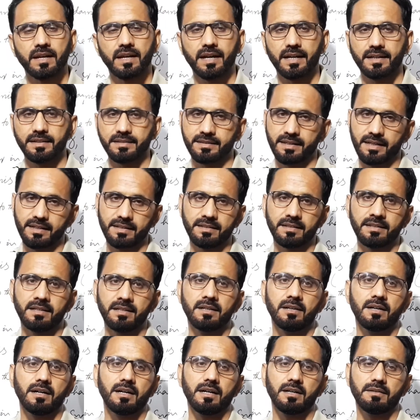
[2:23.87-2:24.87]
and then
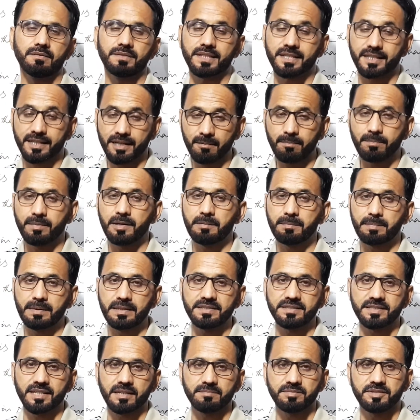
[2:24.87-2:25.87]
vocabulary
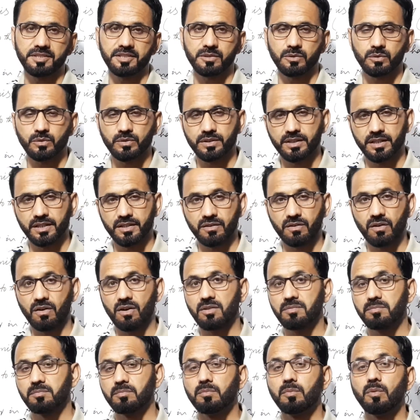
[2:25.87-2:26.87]
based MCQ. There are
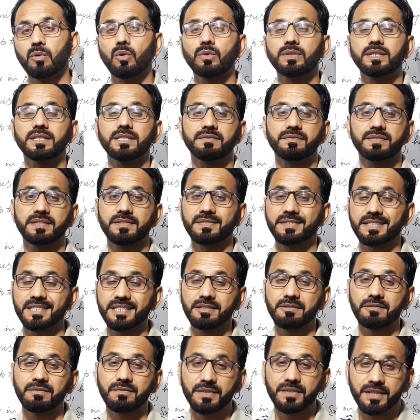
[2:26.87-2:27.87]
more than
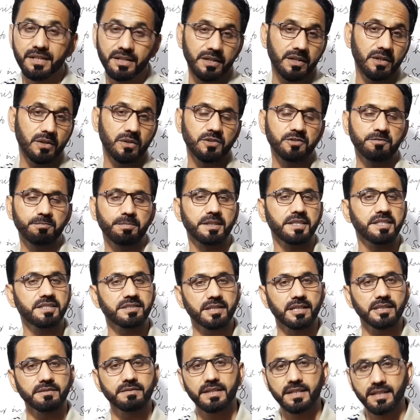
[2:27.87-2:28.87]
15 videos based
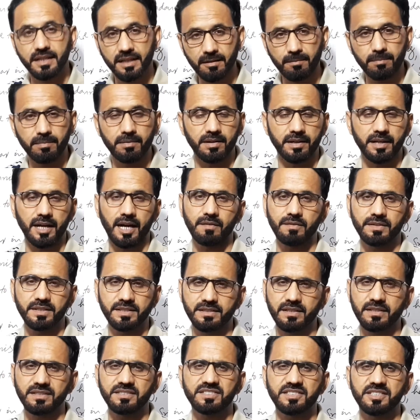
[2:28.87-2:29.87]
on vocabulary. I have
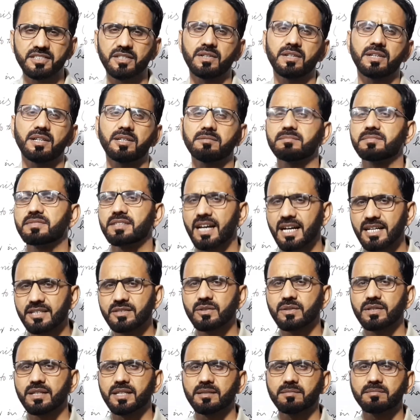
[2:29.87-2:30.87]
discussed synonyms,
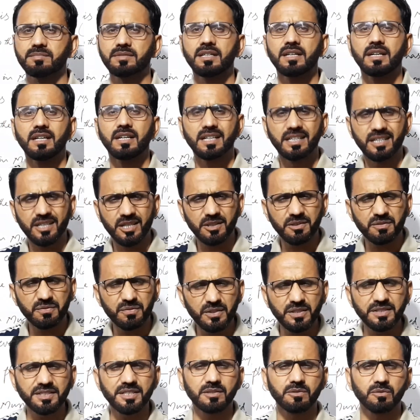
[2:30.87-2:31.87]
antonyms,
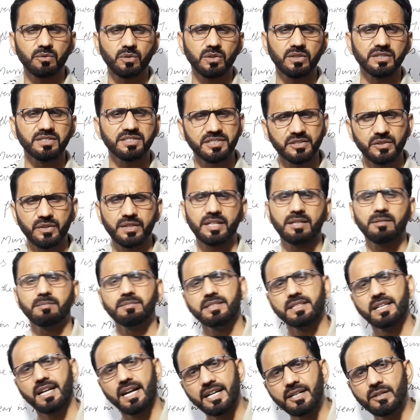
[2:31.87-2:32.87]
confusing words, synonyms
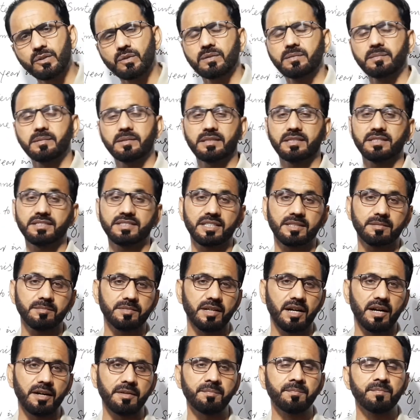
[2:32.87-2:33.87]
and antonyms at the same
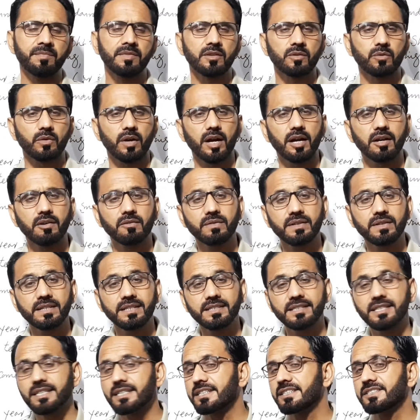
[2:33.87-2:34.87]
time. So
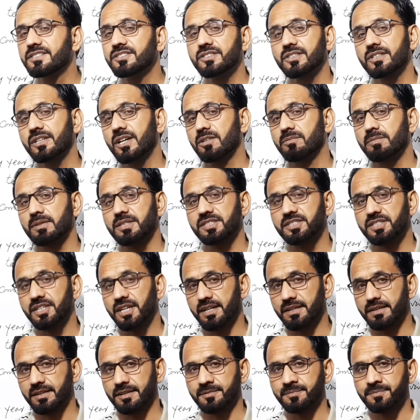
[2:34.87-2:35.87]
everything is there on my
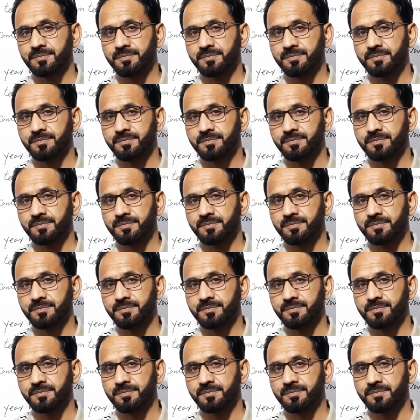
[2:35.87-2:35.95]
channel.